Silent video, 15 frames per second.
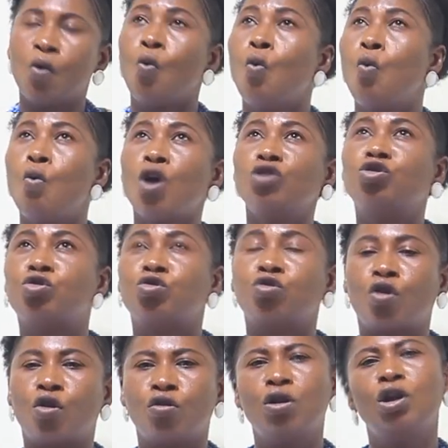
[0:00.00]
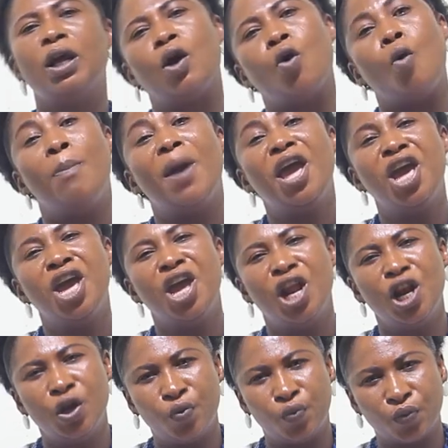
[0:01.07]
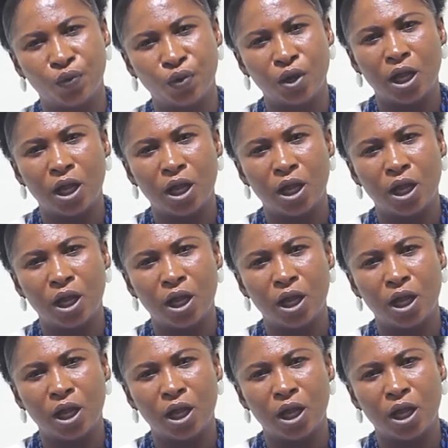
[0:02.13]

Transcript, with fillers: was thrown on the obehelu,